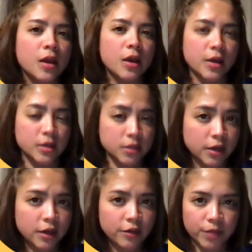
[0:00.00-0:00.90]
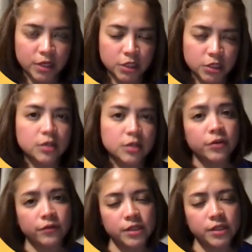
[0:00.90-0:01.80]
As I have mentioned
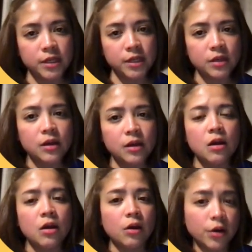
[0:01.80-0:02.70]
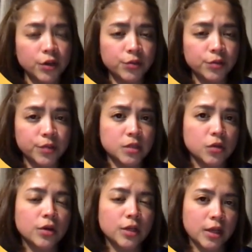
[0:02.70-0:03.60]
previously, arguments or
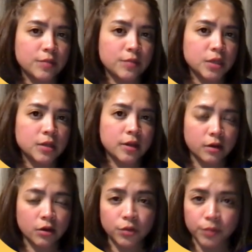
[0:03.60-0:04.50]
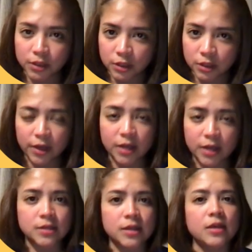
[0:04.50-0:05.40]
claims in an argumentative
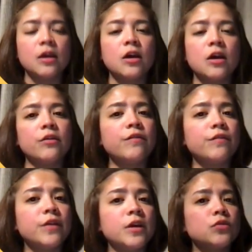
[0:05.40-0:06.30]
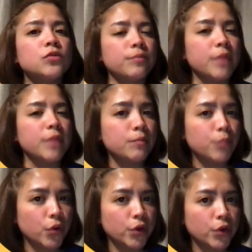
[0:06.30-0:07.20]
essay refer to the main
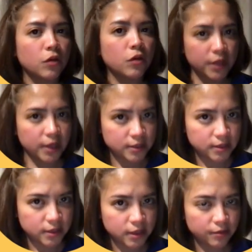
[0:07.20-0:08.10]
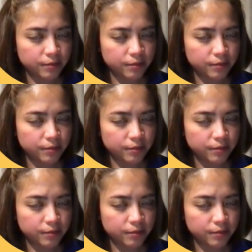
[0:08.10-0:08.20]
points of the essay.